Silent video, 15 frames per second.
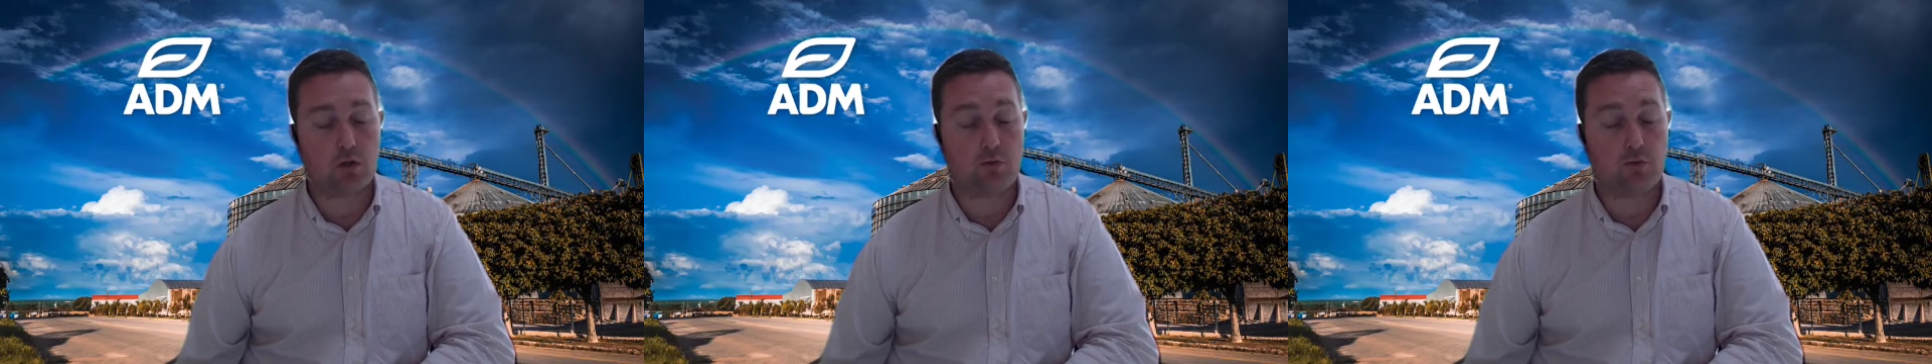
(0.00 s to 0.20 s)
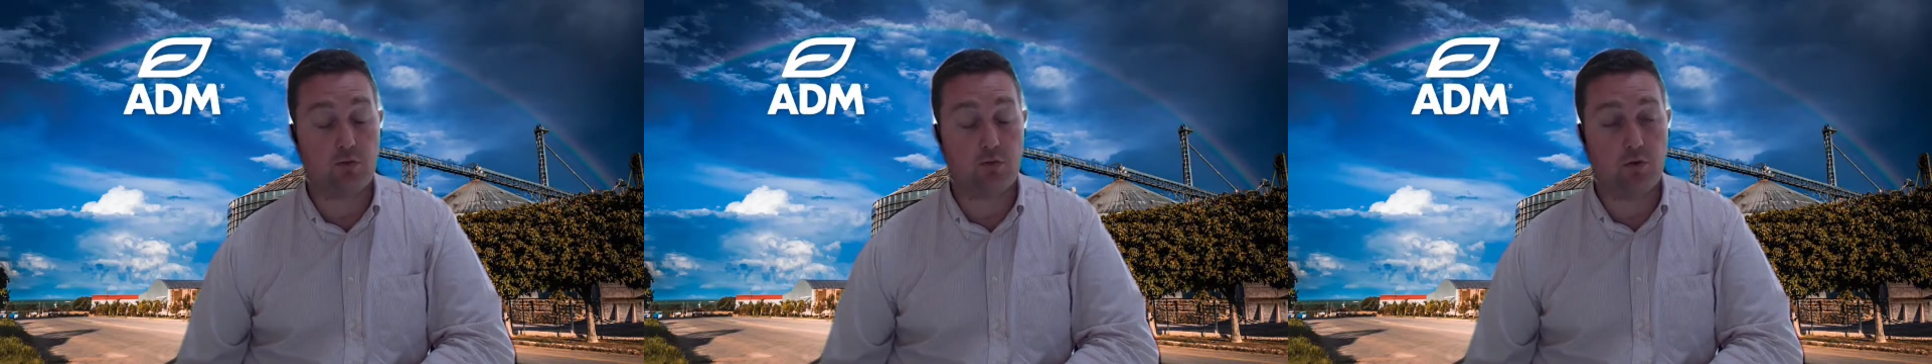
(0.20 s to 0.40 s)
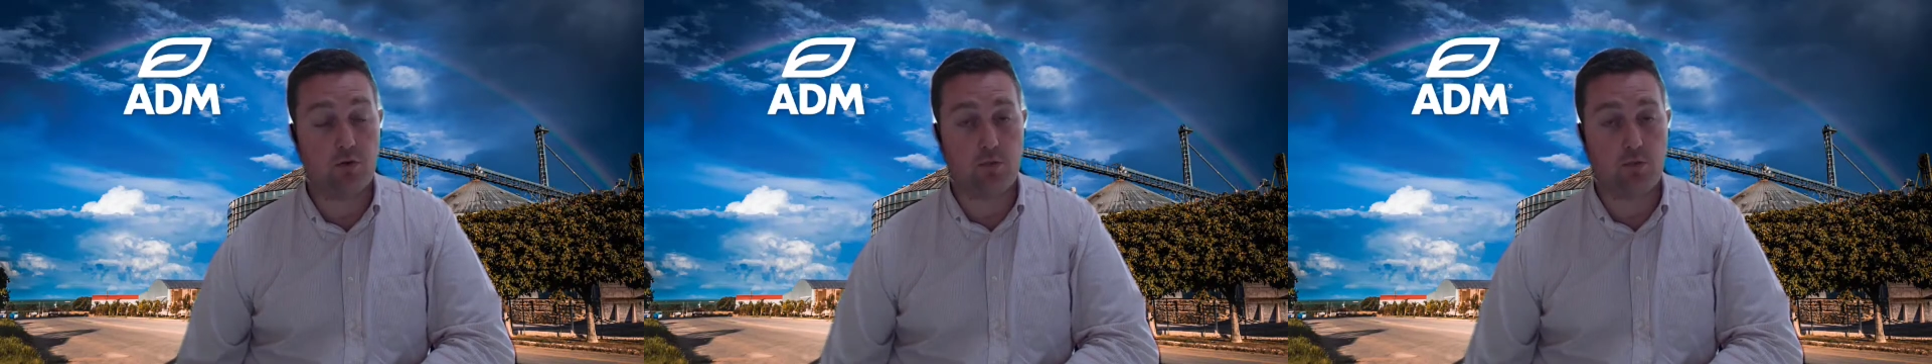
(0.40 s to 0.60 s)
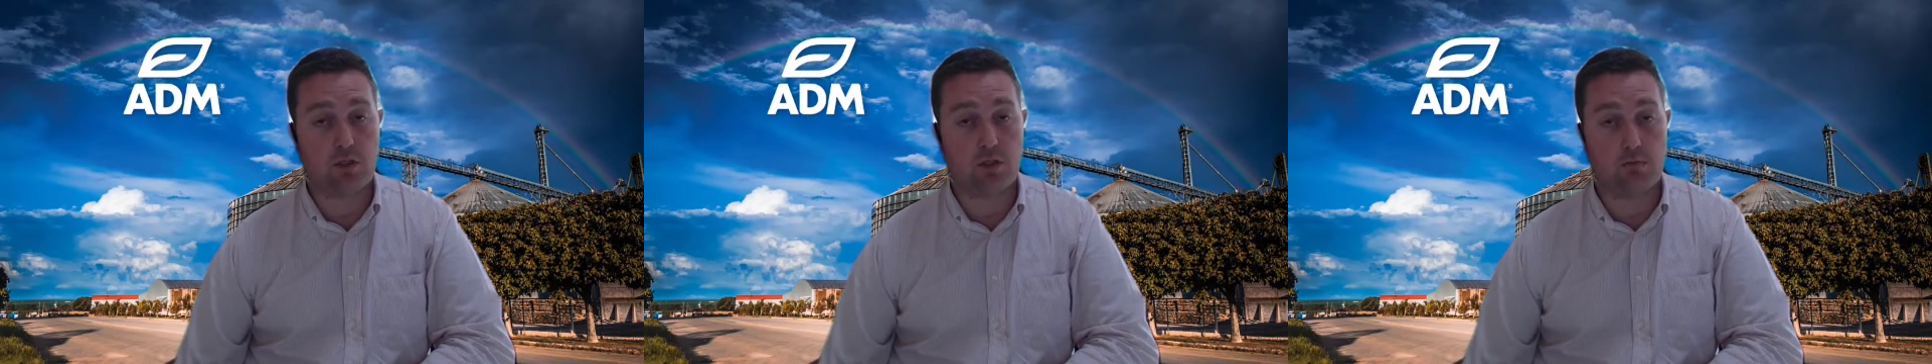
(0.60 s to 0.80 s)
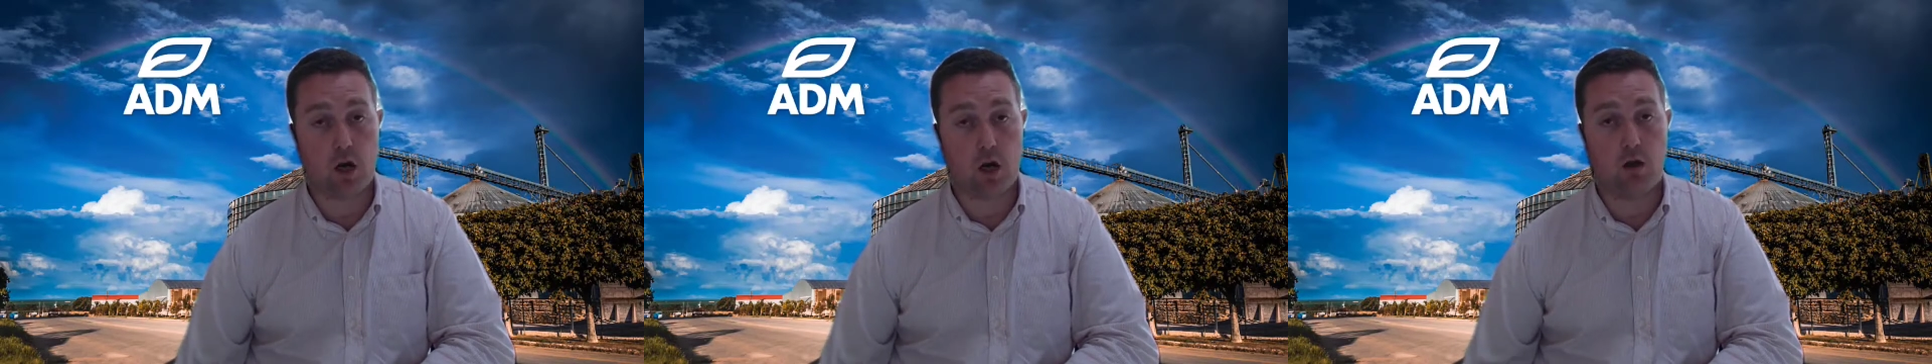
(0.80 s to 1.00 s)
much
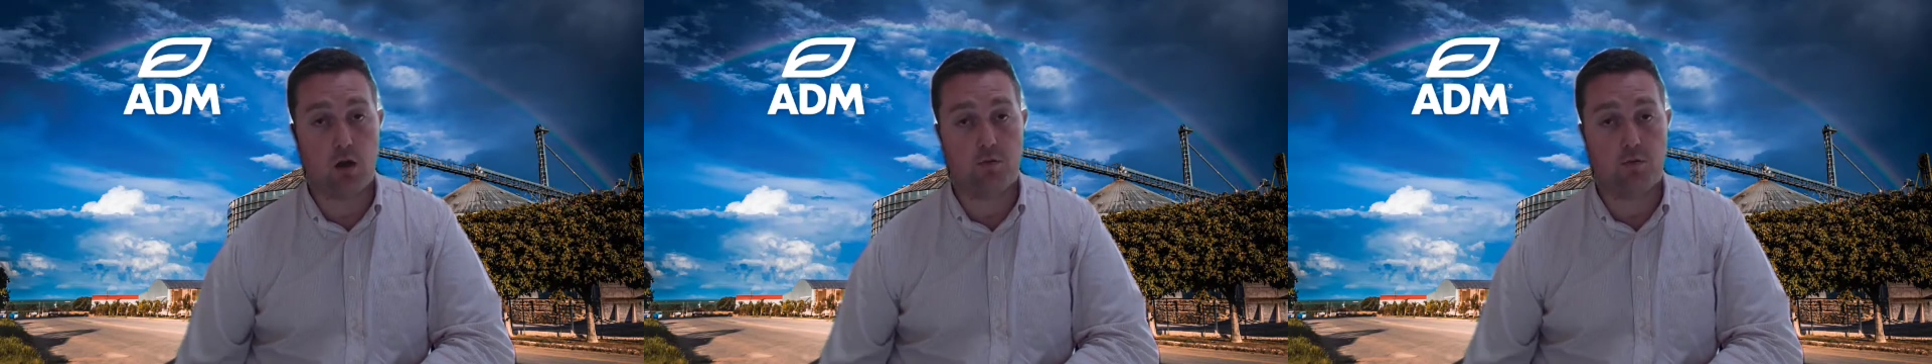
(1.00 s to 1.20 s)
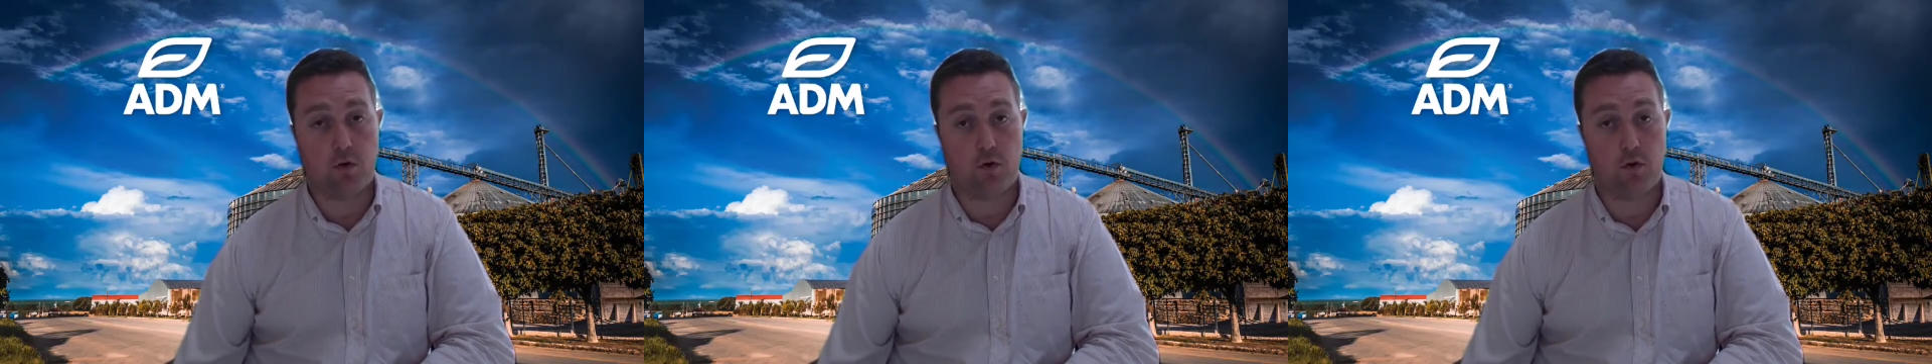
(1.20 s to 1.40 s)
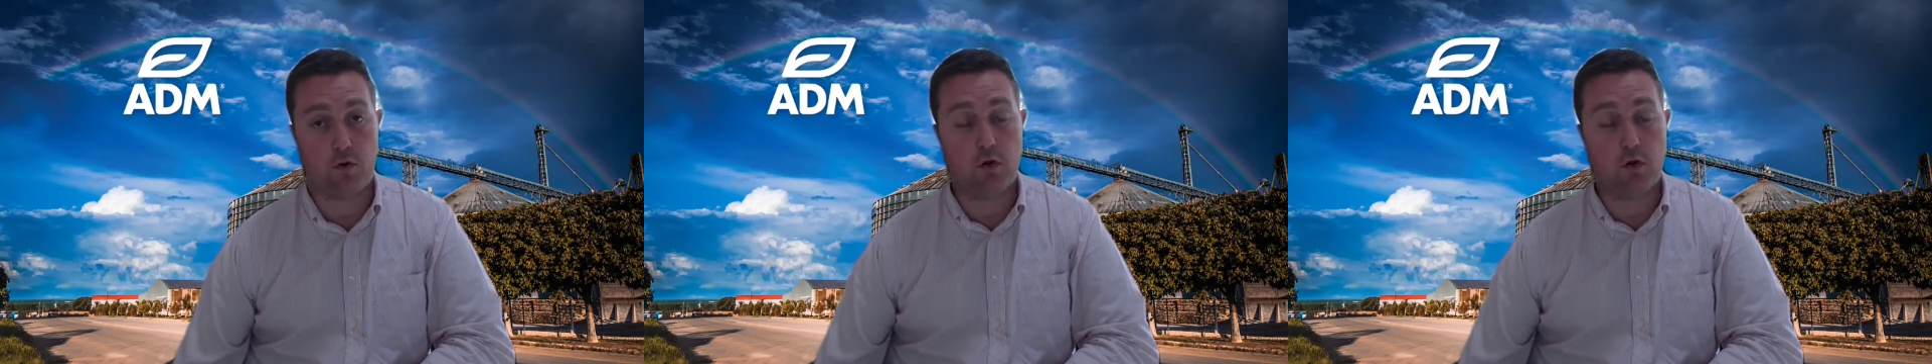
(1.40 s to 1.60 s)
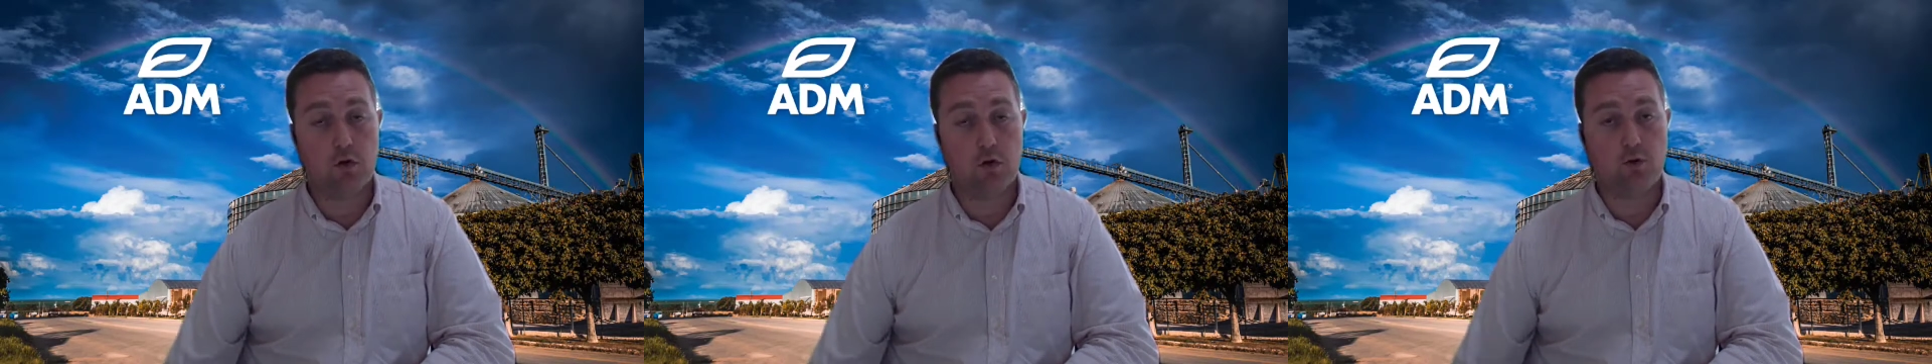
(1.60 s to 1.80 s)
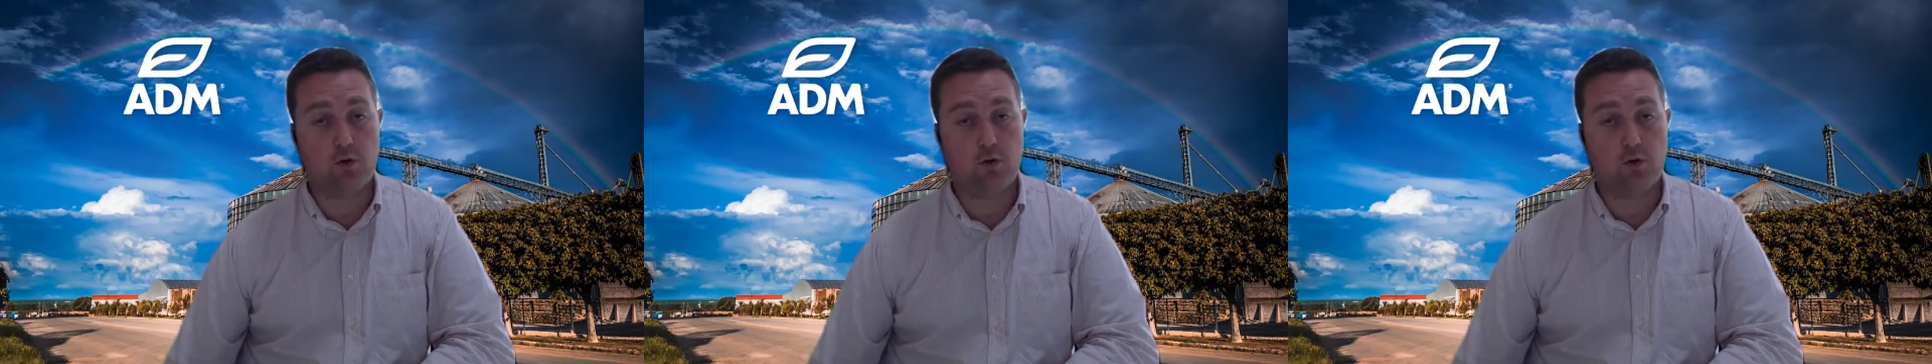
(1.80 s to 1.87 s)
firmer demand for